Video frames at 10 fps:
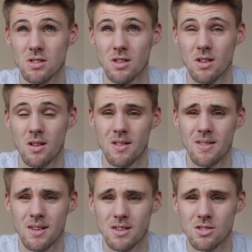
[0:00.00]
So
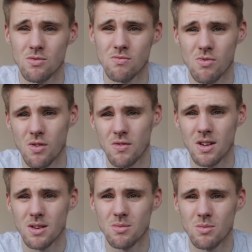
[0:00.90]
that's
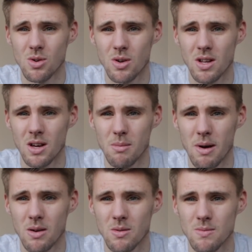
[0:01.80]
roughly, we're looking at
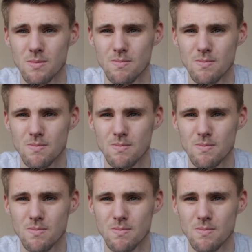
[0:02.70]
about